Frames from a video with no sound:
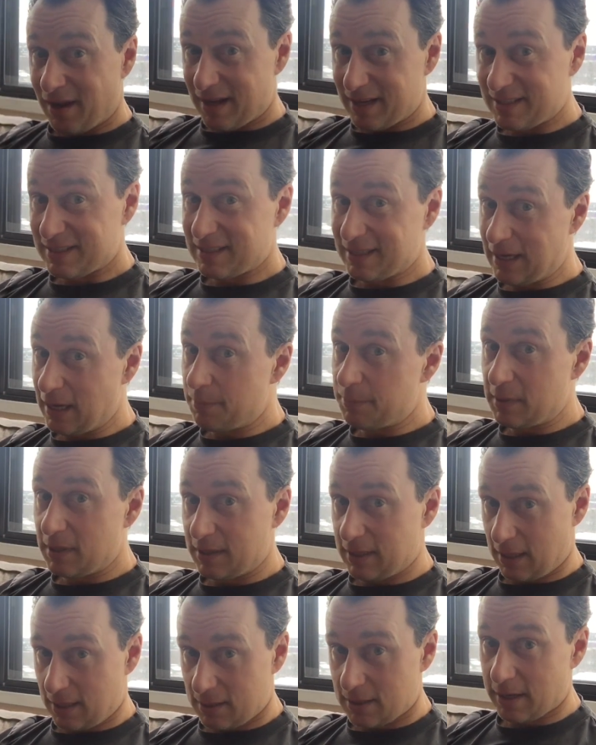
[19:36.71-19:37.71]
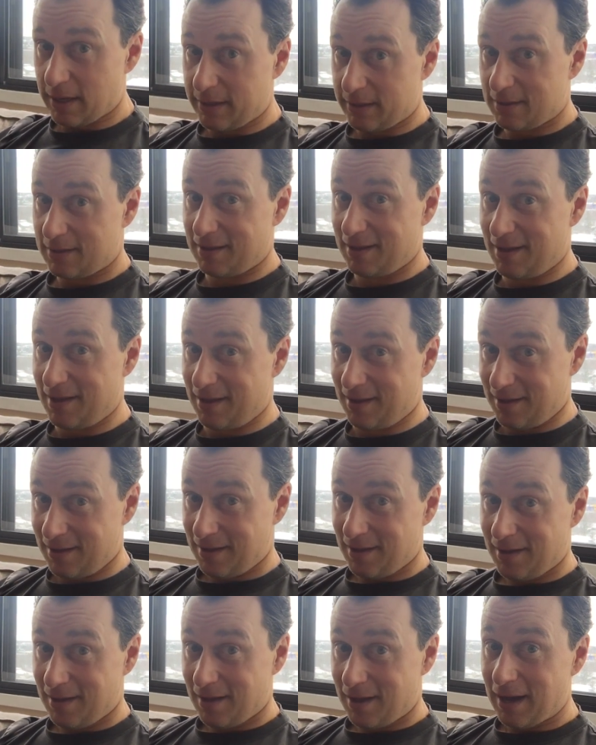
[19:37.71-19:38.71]
I skipped date night.
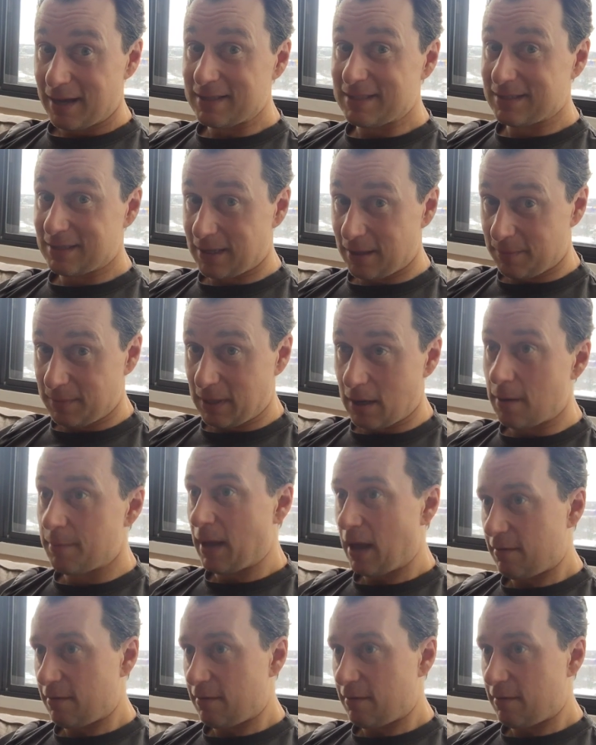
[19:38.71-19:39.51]
I'm